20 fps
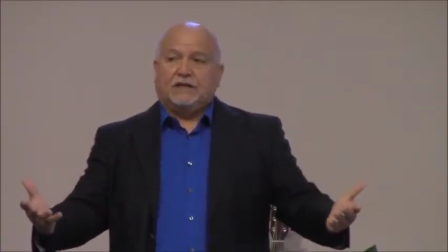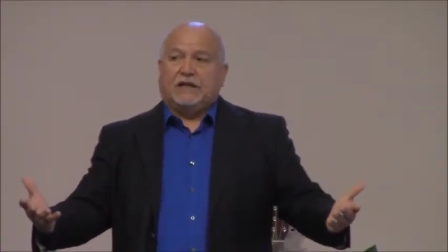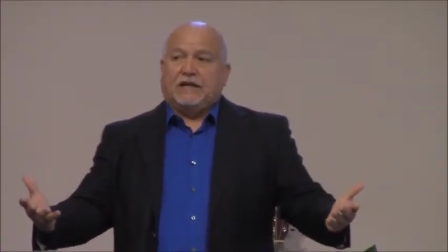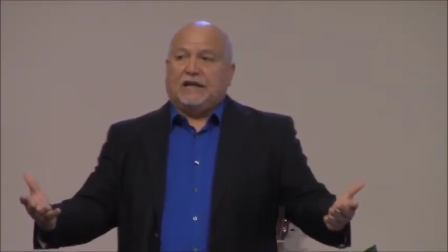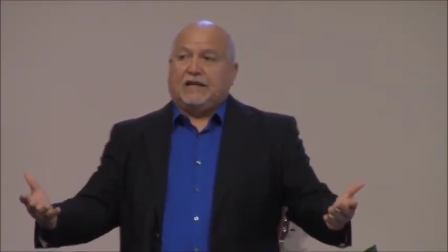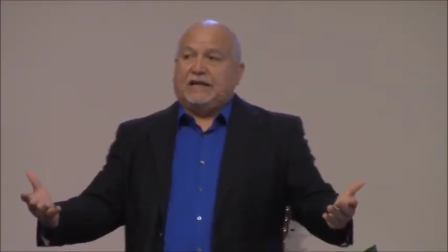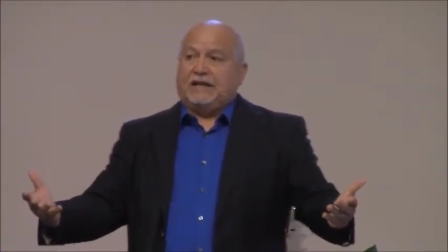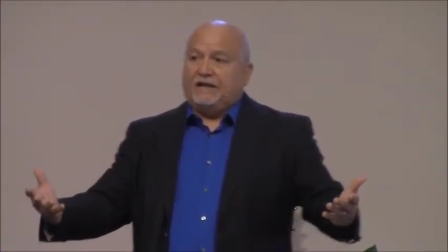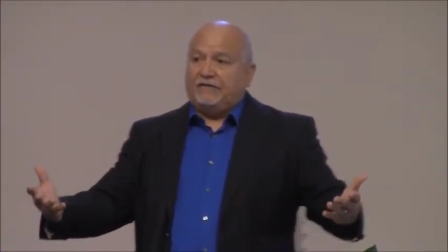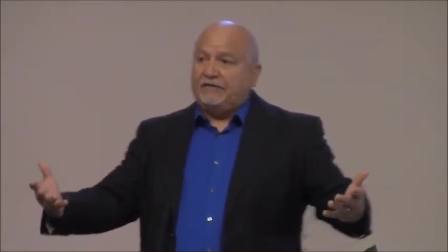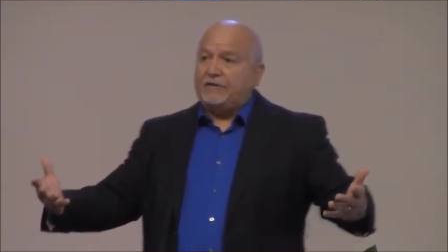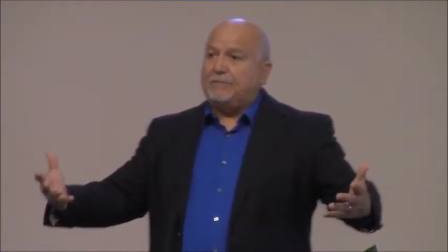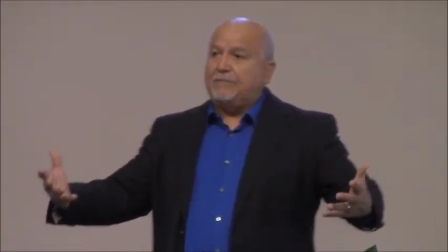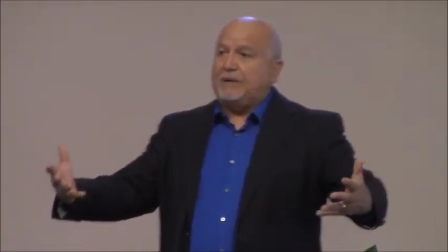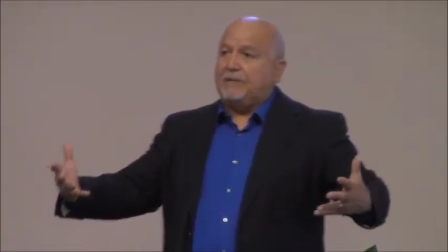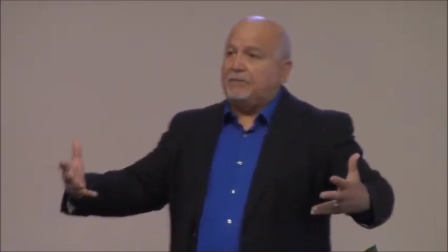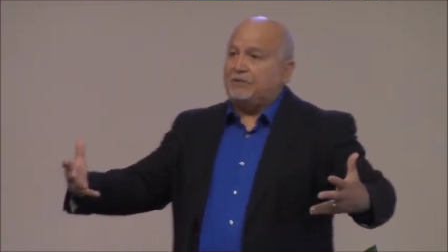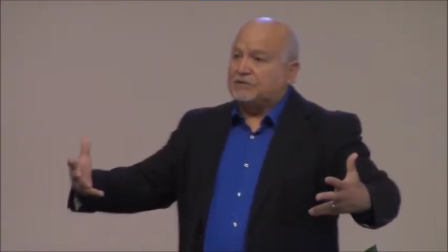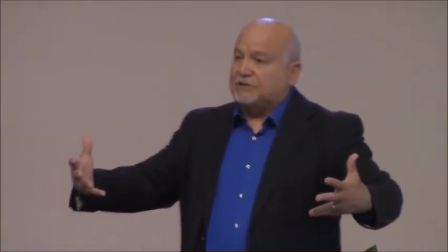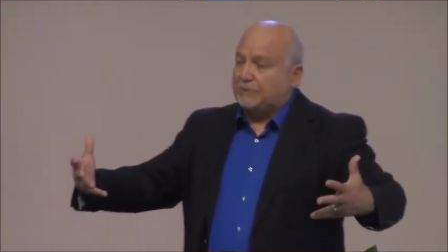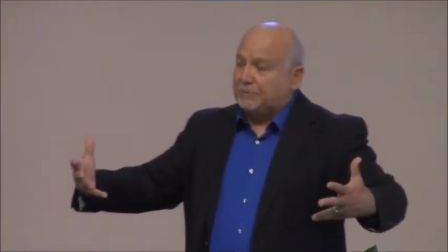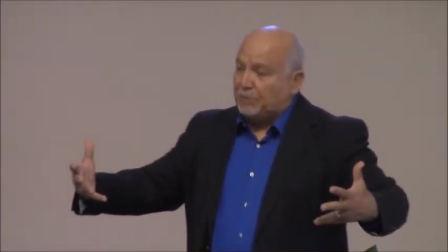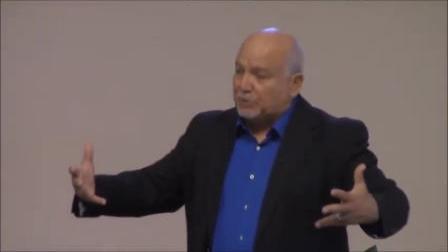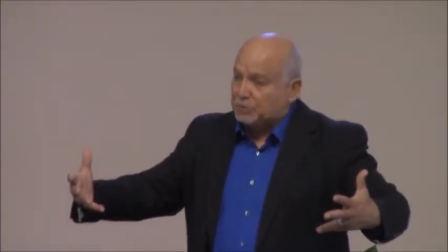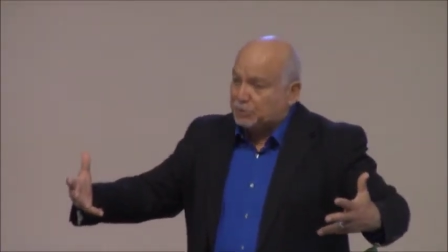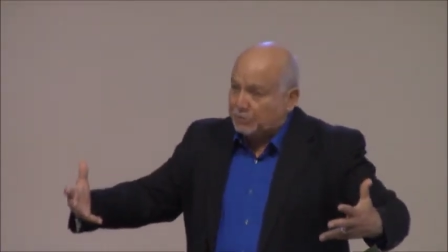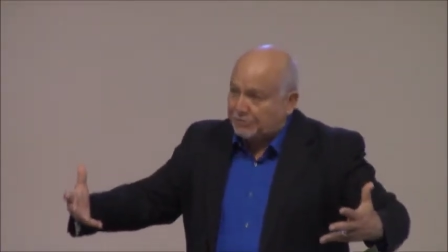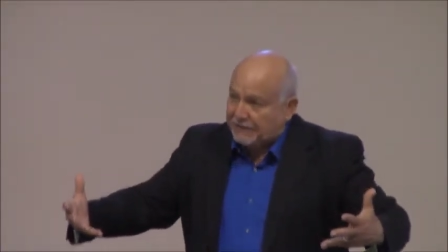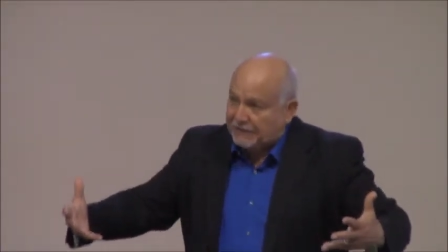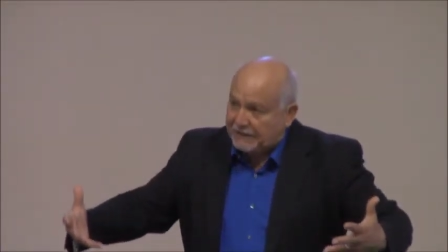and every member is
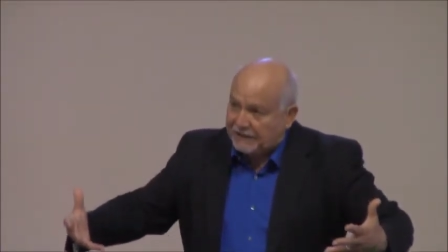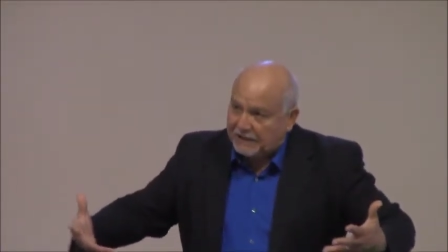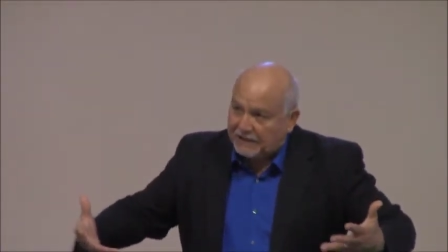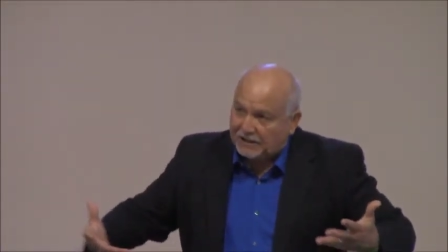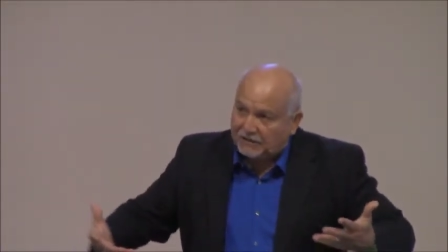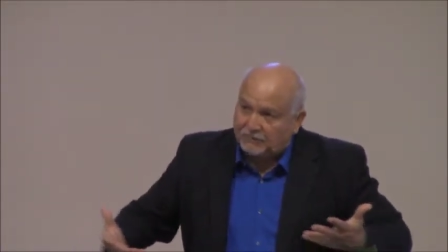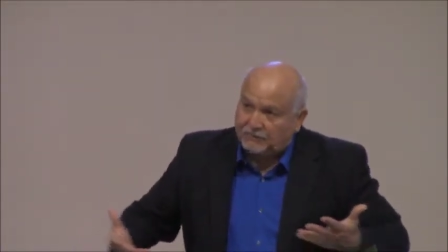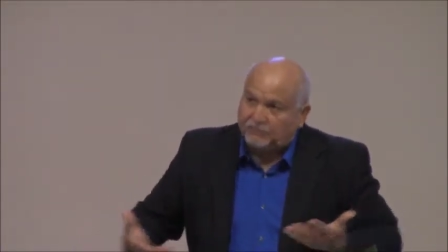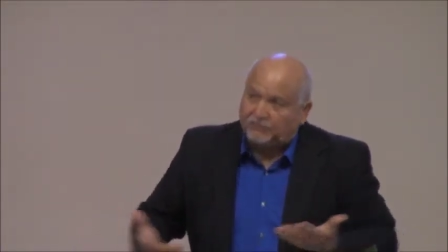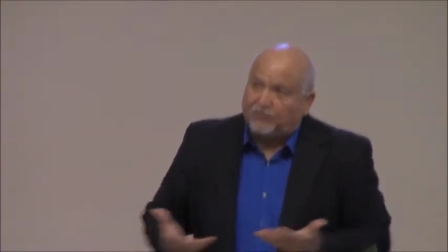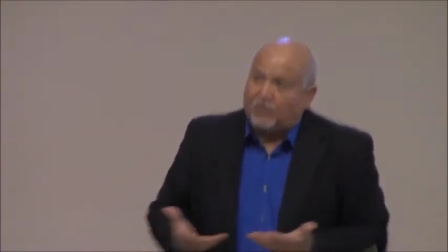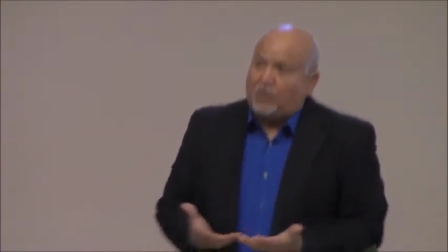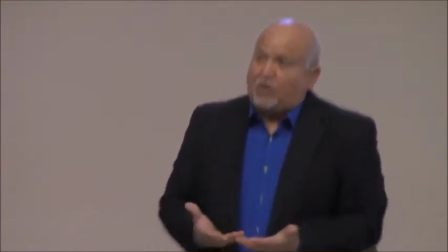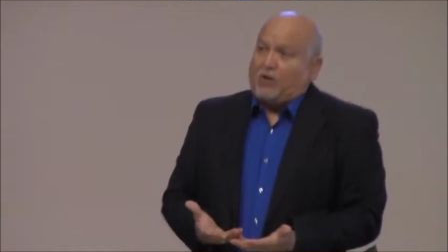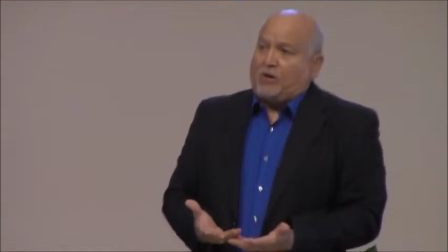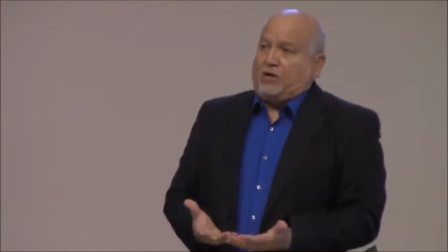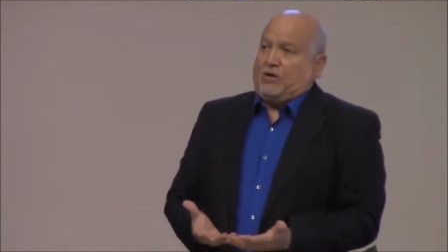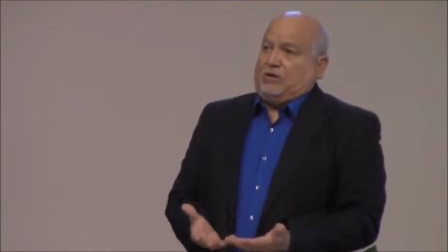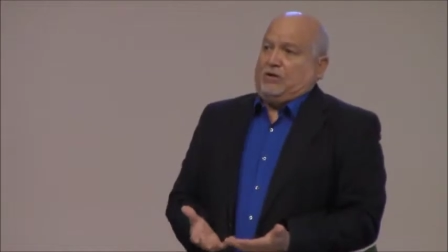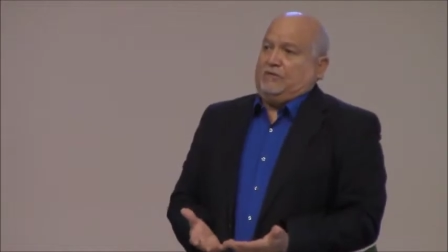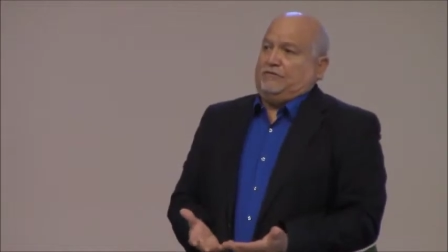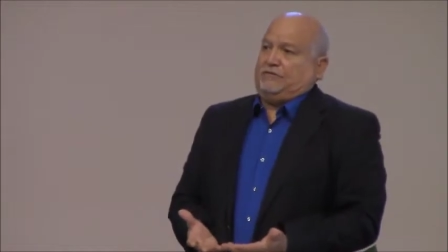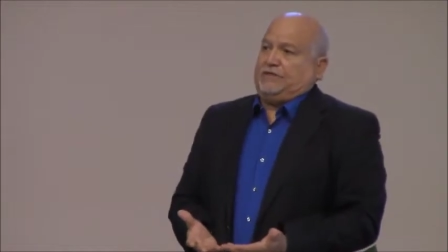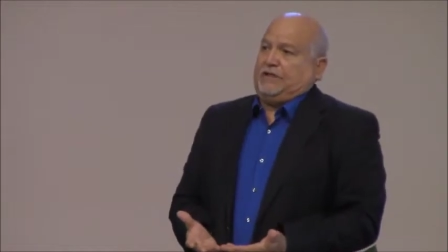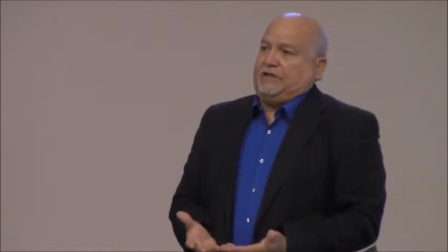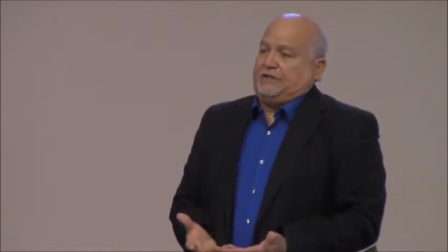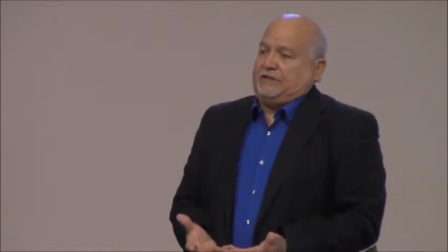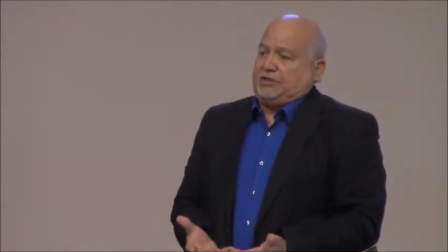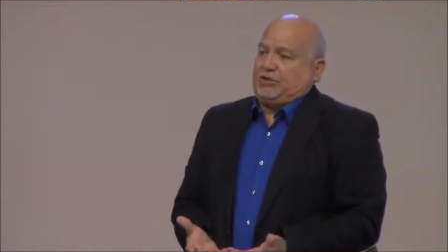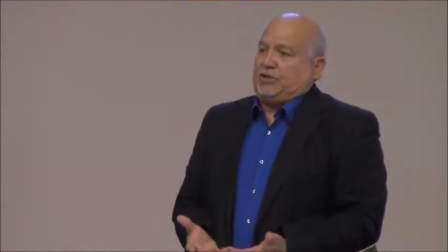supposed to be involved
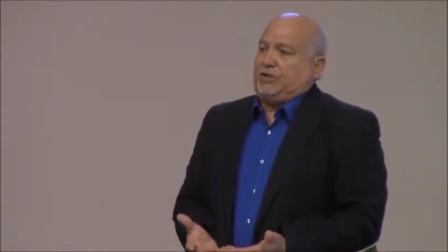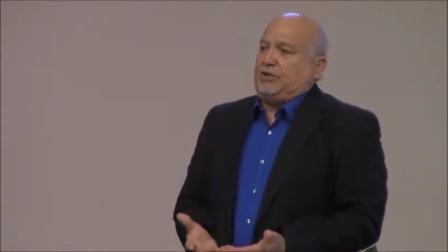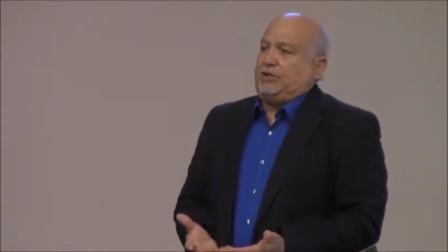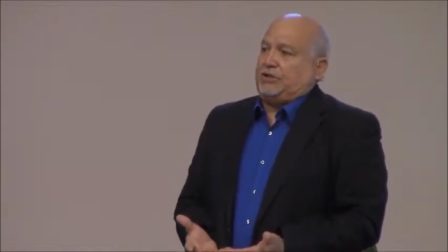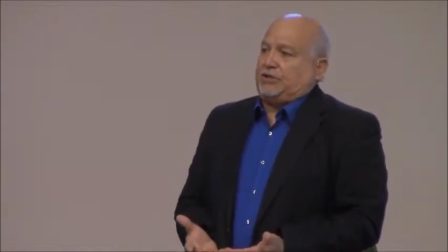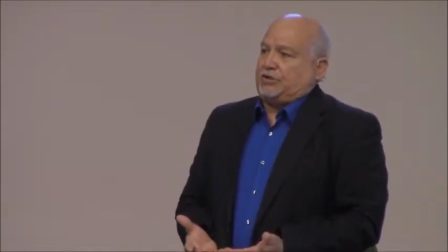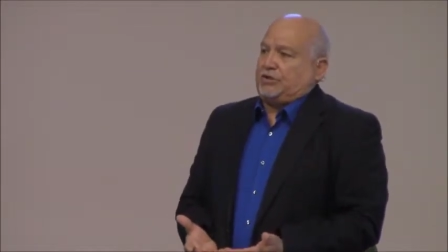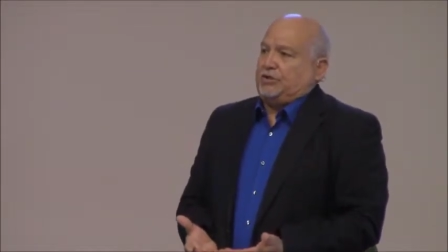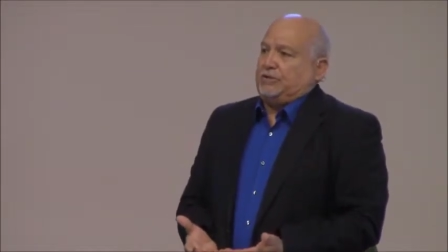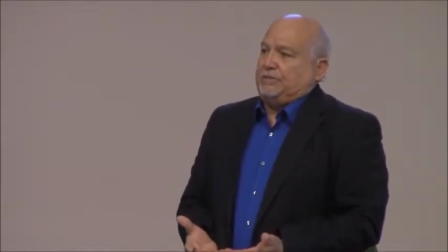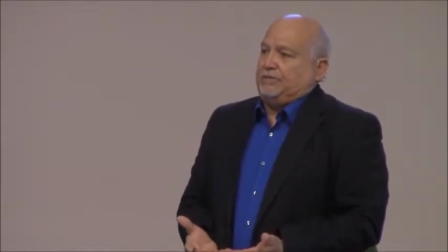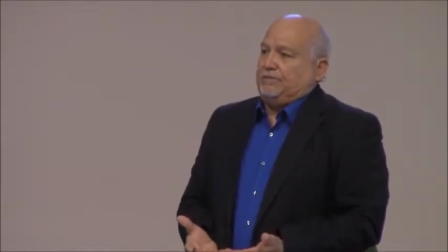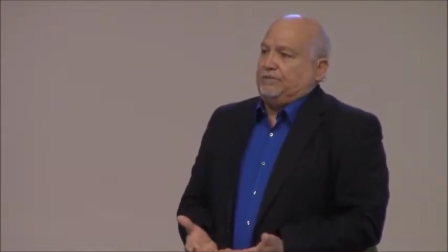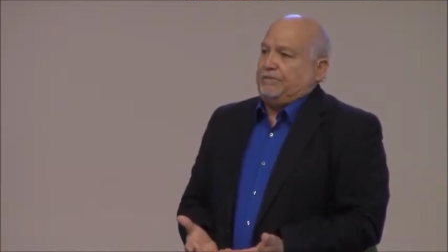in the church.